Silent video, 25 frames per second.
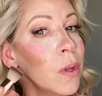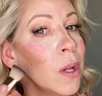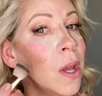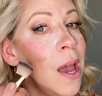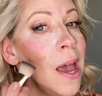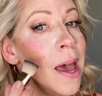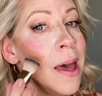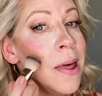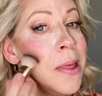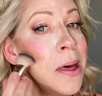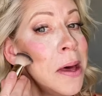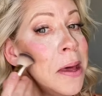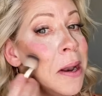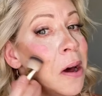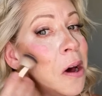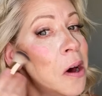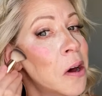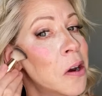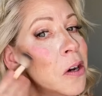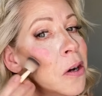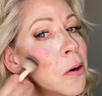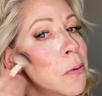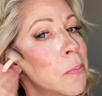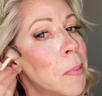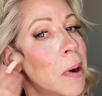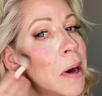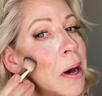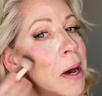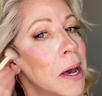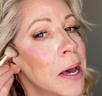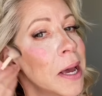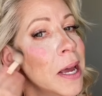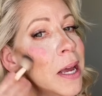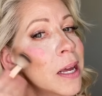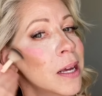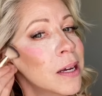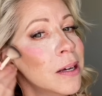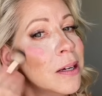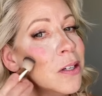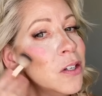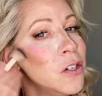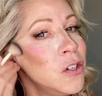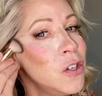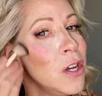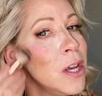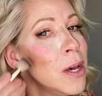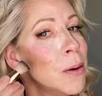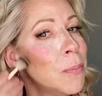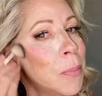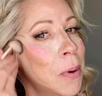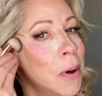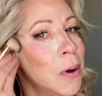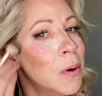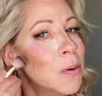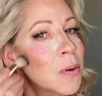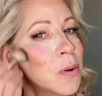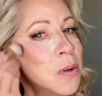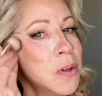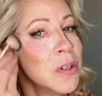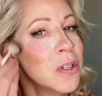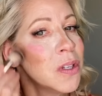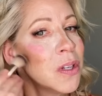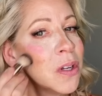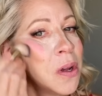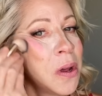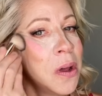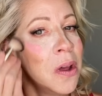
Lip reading: And then under my cheekbones,